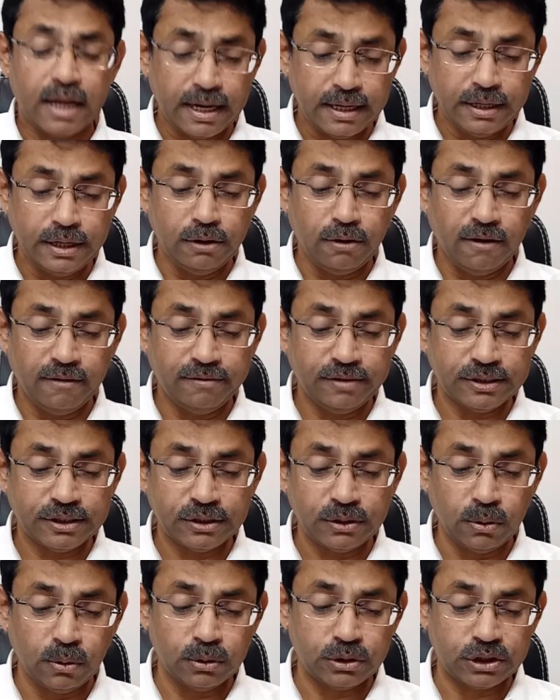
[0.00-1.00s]
and the
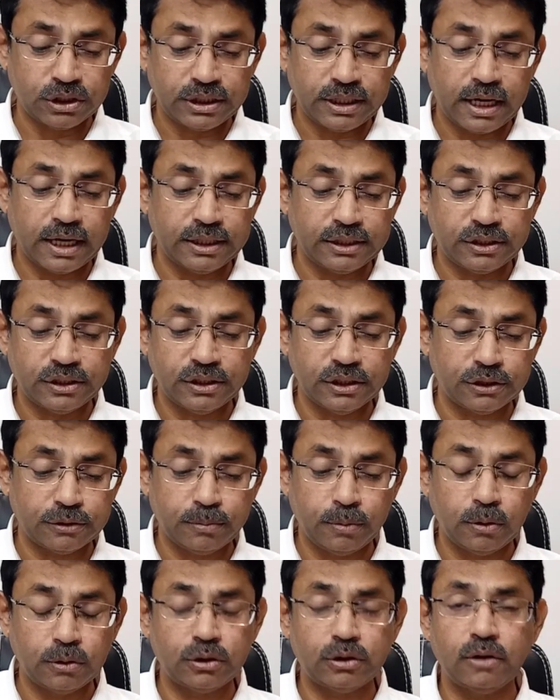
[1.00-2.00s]
office note stands
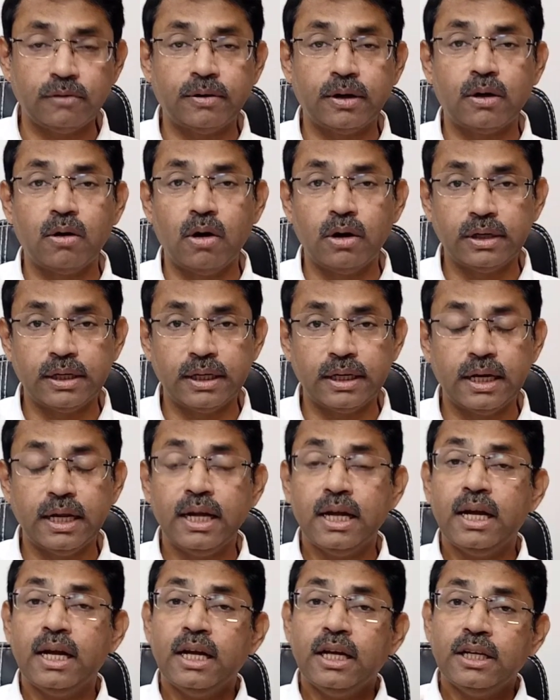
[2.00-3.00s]
disposed of
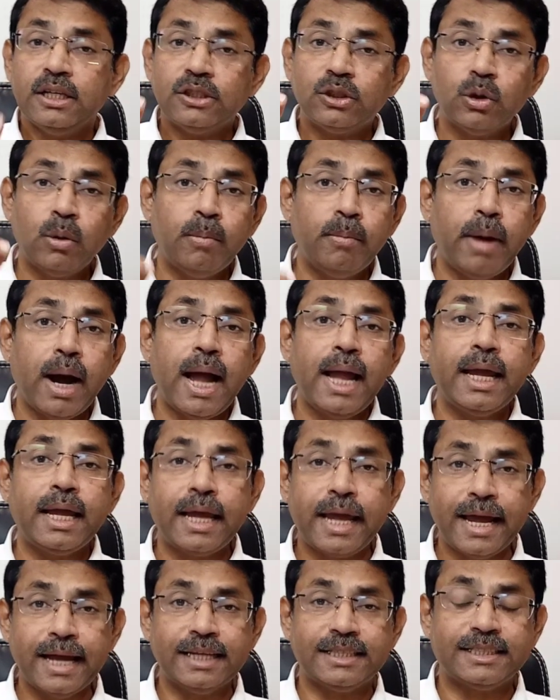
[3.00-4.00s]
accordingly, so my
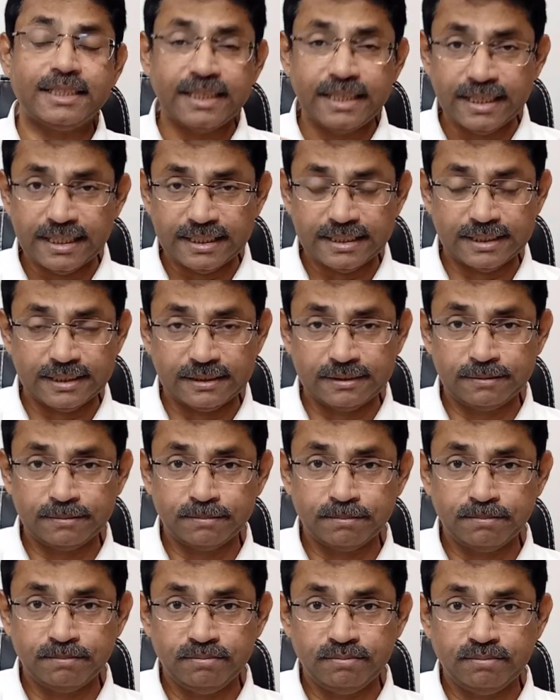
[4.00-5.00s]
guess is
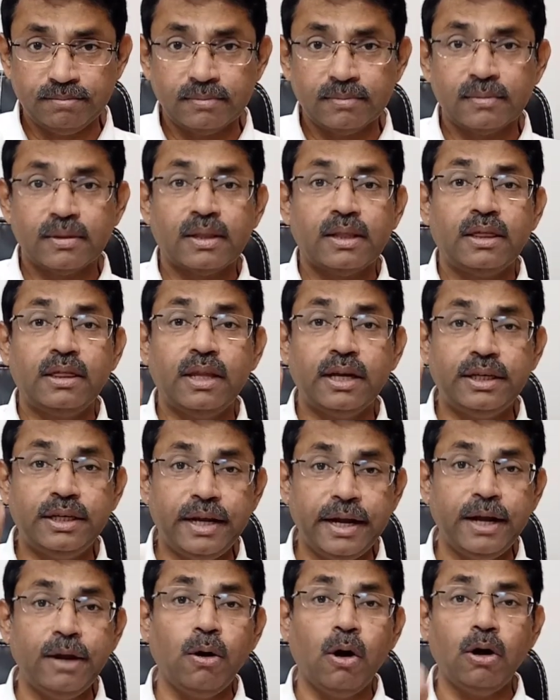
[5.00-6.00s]
the
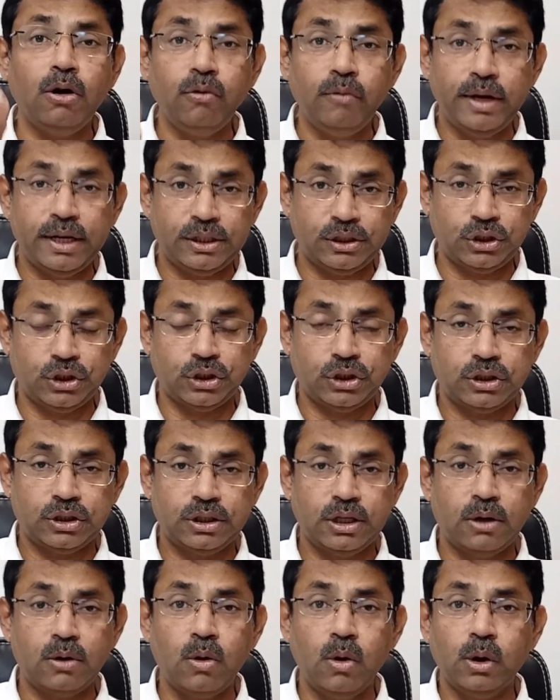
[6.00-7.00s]
day on
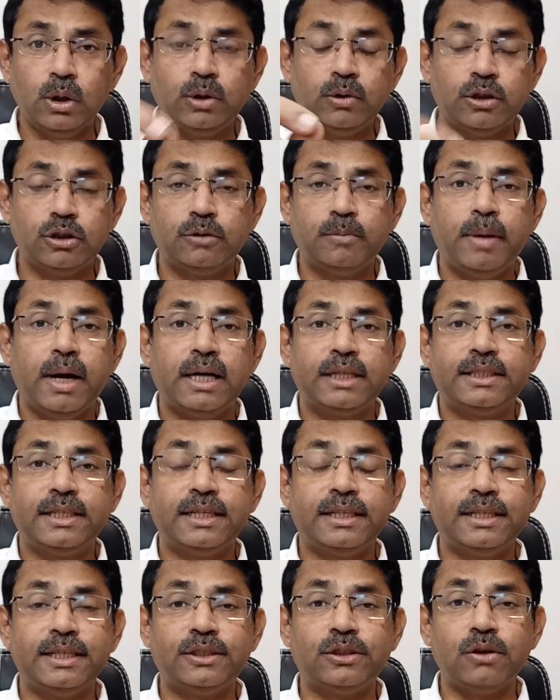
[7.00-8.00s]
which the court was
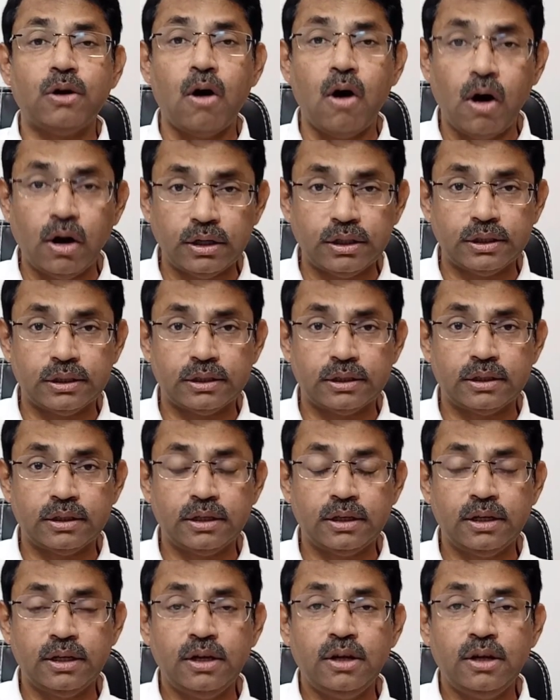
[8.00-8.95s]
passing this order